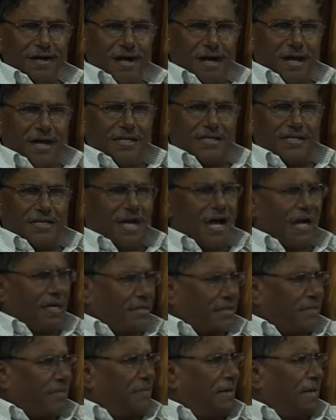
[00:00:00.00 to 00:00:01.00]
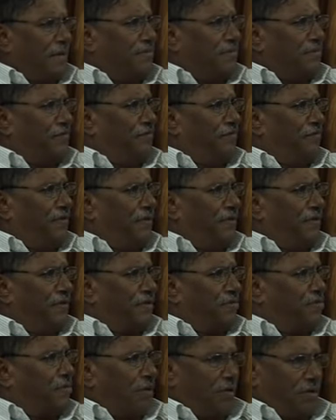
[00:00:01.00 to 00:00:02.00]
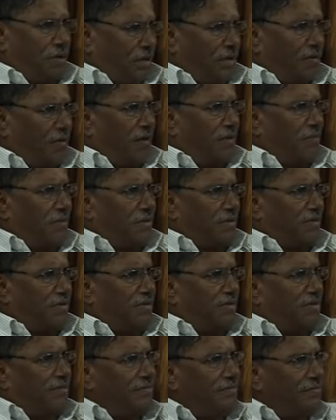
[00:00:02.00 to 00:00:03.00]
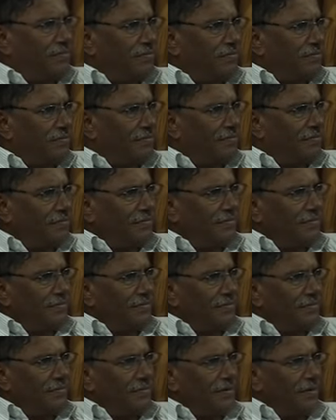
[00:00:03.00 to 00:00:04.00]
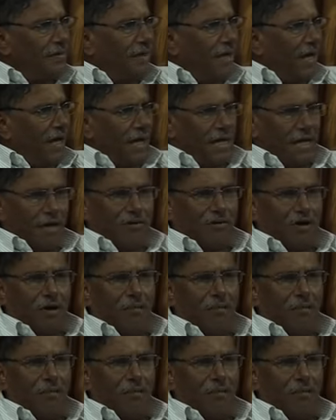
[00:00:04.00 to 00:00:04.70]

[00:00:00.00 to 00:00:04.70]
I say accept I am inferior, so I don't have complex. I have